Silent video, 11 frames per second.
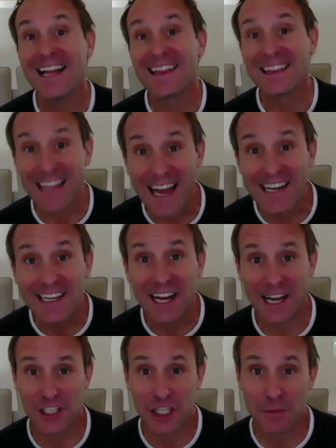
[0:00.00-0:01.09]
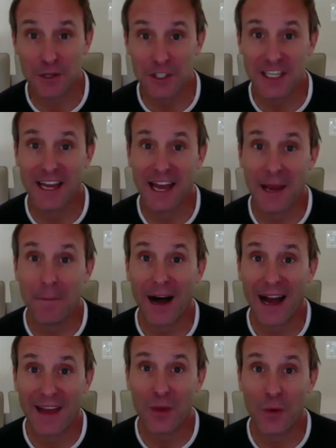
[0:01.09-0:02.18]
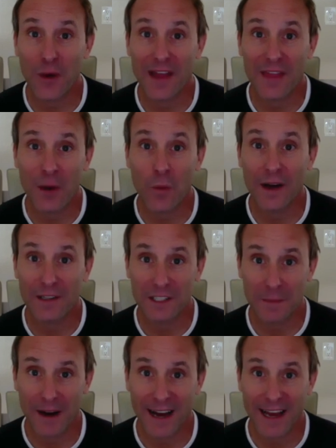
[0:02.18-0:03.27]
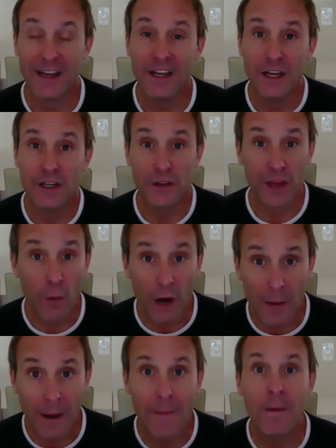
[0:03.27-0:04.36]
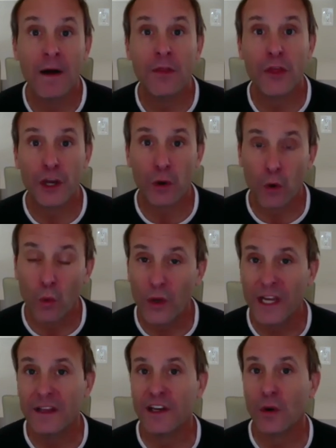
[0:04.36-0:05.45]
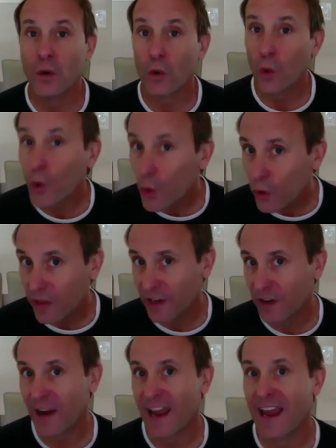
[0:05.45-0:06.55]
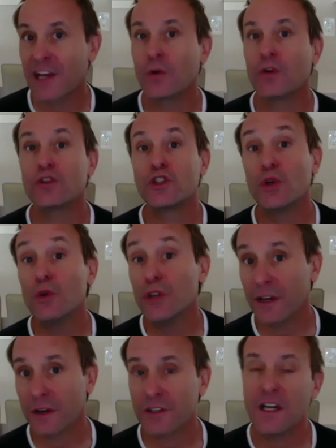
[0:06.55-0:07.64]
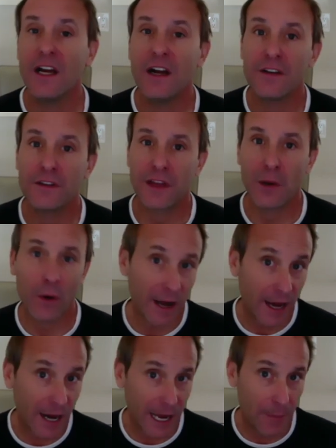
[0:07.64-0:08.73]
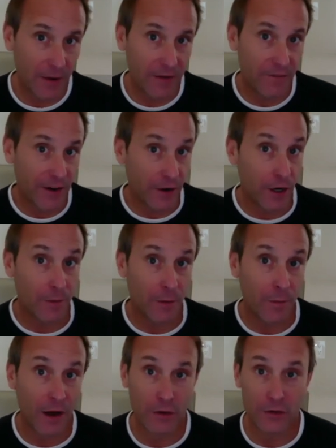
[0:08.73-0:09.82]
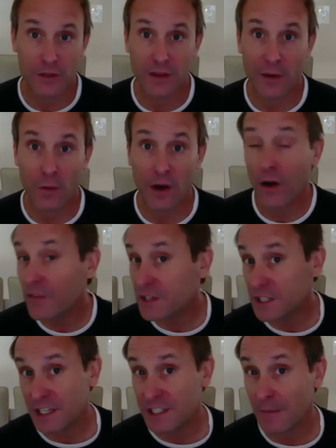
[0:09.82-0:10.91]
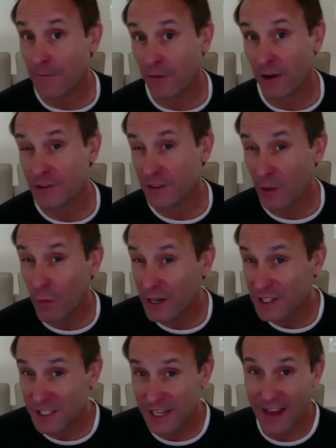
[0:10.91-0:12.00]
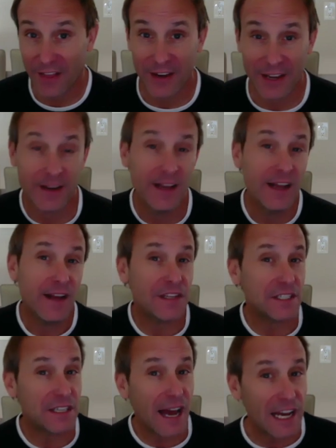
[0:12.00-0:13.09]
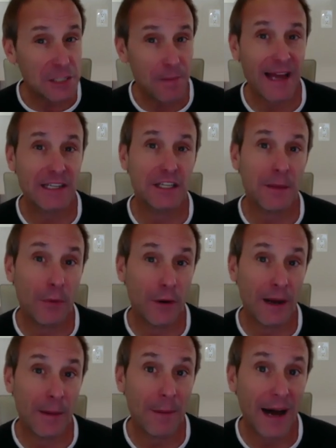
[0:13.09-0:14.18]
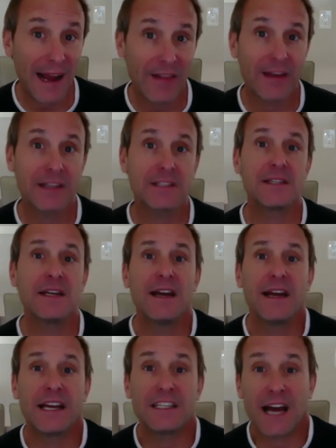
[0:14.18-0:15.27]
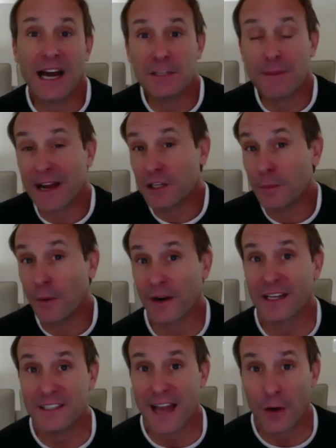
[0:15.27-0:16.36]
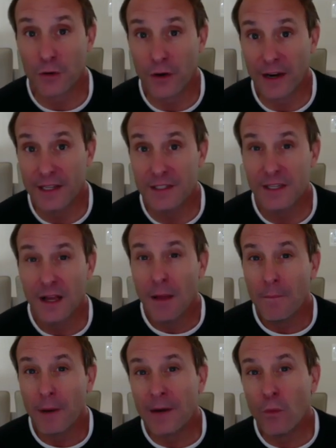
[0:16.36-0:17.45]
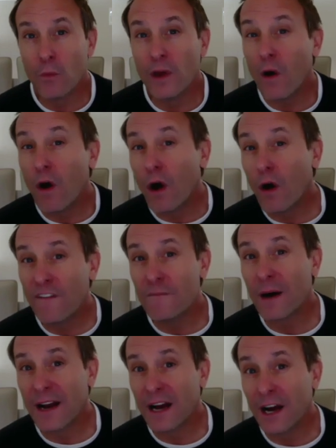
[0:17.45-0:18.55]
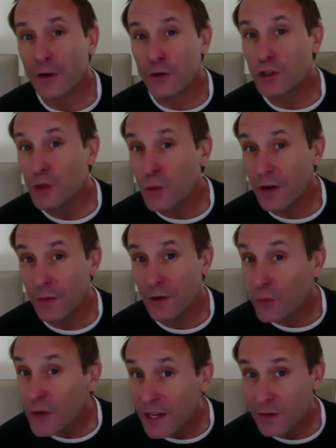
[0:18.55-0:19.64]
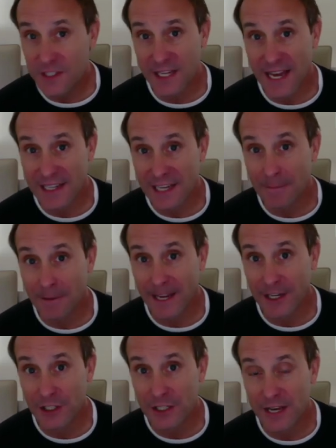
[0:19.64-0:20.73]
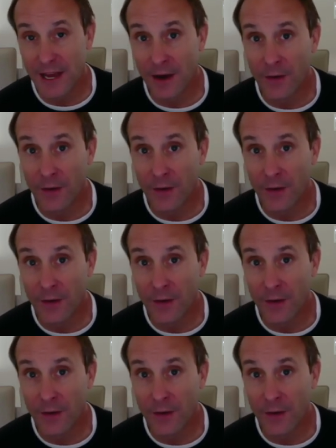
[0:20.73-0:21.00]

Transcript: Let customers today buy the way they want to buy. Do they want to buy monthly or weekly or quarterly or annual, 2 years? Do they want a hybrid variable model? Do they want all the seats up front? Do they want to scale it in? This ties back to the point on pilots. It ties back to the point on downgrades. But we all have bought 100, 200, 300 SaaS applications now.